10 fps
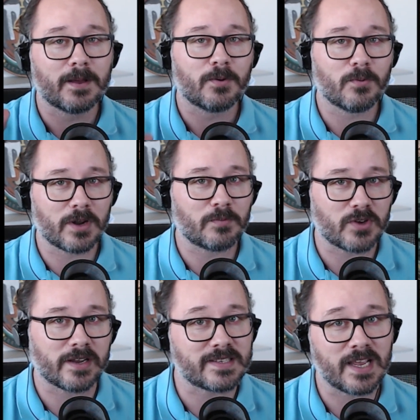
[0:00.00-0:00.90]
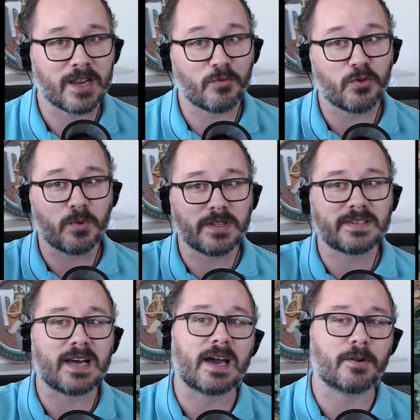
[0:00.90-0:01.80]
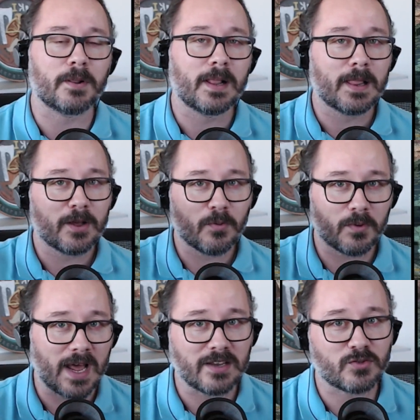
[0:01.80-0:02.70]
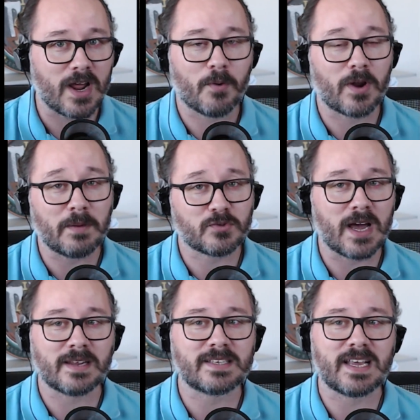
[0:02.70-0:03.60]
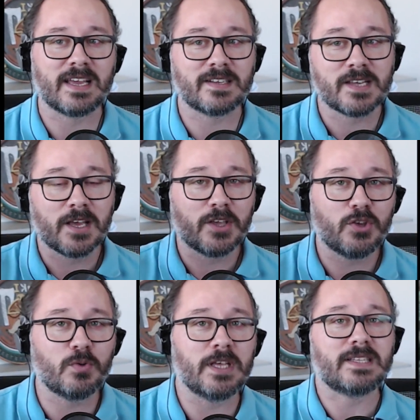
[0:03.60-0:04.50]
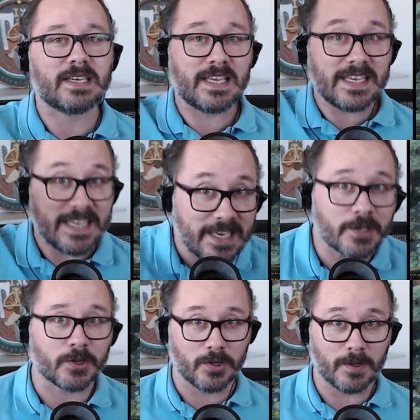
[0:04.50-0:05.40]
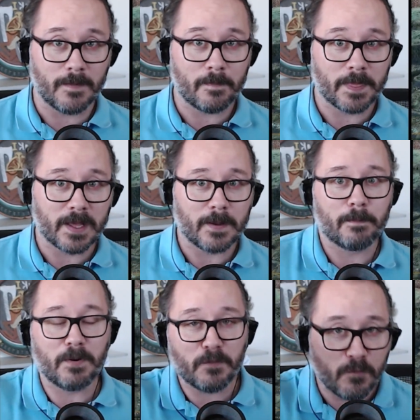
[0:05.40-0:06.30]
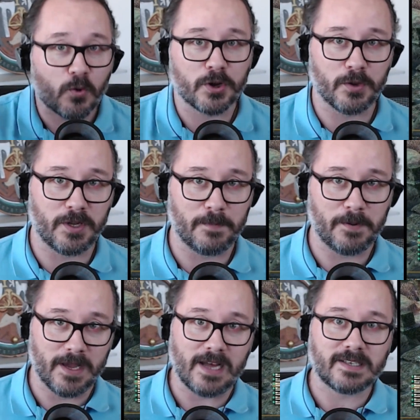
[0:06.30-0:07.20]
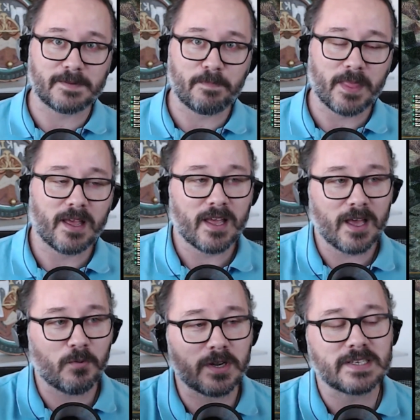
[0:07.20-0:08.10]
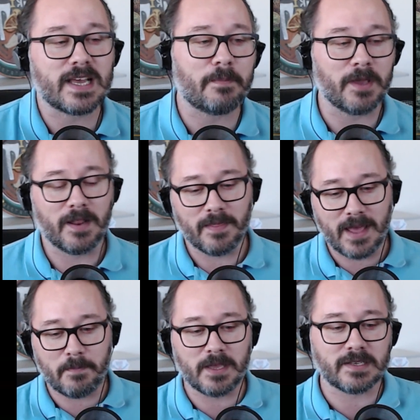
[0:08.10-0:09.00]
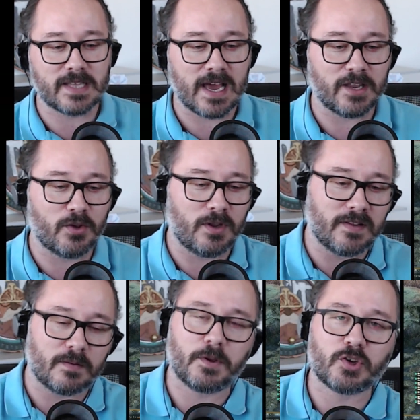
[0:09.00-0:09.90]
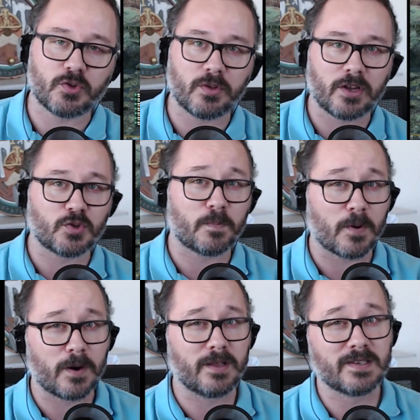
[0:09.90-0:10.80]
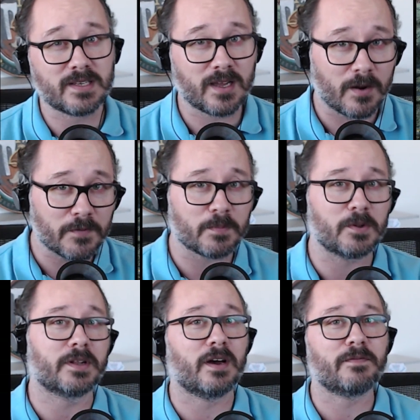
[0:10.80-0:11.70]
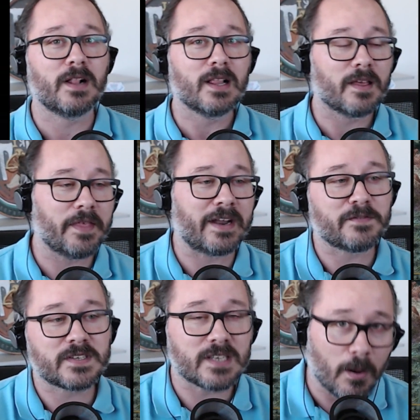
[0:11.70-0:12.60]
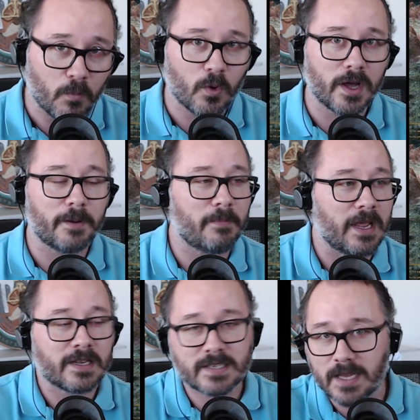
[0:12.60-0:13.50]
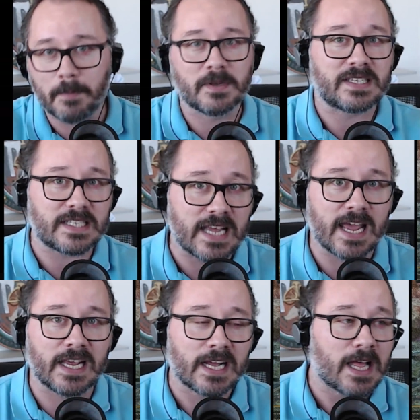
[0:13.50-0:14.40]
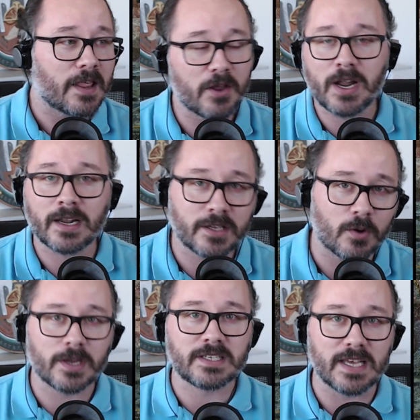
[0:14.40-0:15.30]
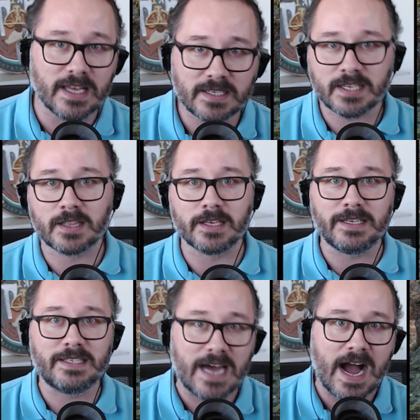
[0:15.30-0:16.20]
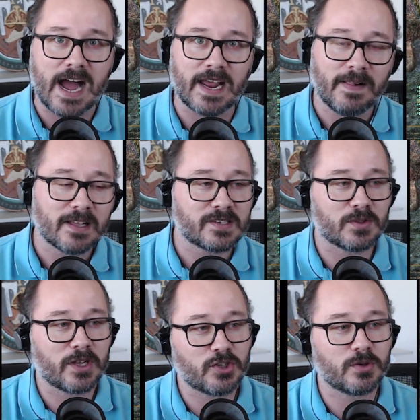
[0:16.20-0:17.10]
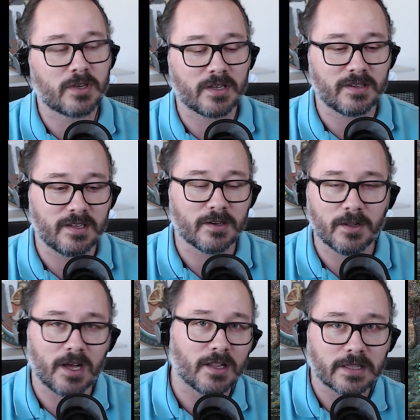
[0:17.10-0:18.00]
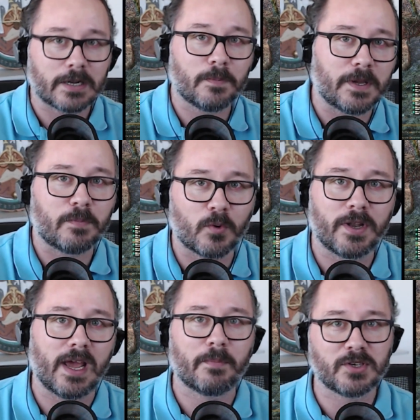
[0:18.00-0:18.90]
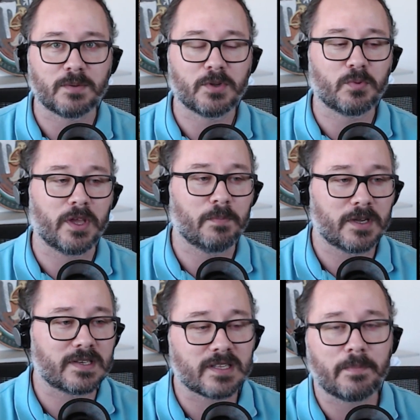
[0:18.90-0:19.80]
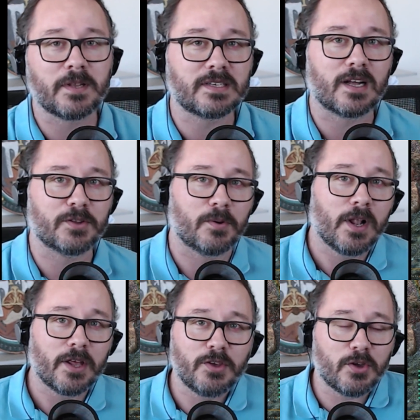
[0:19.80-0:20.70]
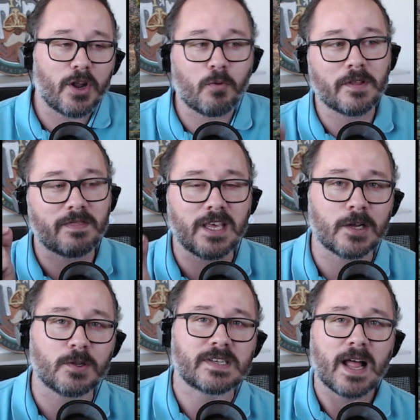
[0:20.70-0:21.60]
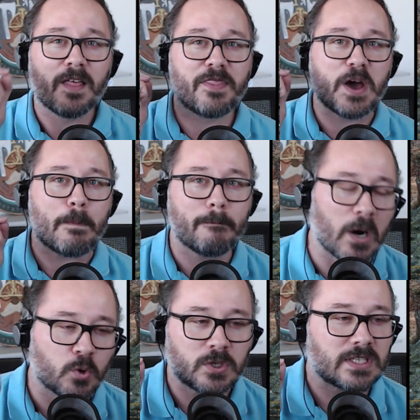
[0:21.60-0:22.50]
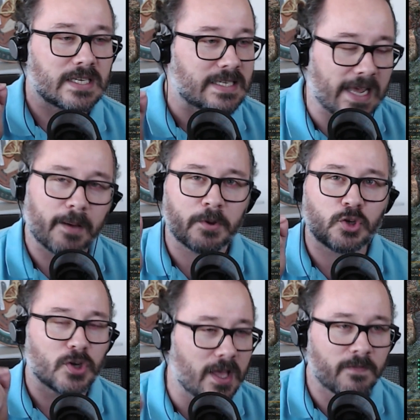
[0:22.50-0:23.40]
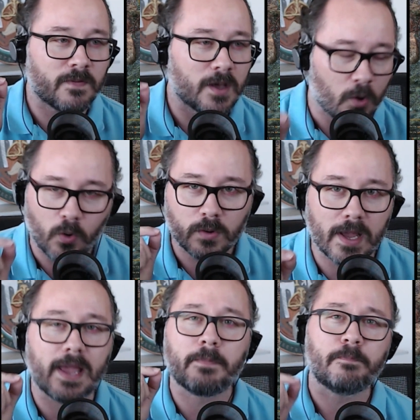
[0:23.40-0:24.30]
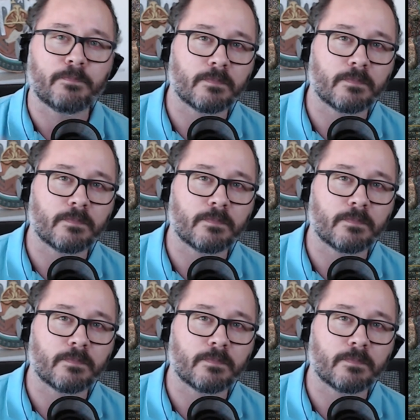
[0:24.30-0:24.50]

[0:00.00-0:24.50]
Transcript: what I'm trying to say here. If you read the title, what I'm trying to say is you need to heal before you DPS. And what does that mean? That means that you need to make sure that your party is comfortable enough that if someone makes a mistake, they're not going to instantly die, so that you can deal a little bit more damage in between. Because let me tell you, you know what deals the most damage in the whole game?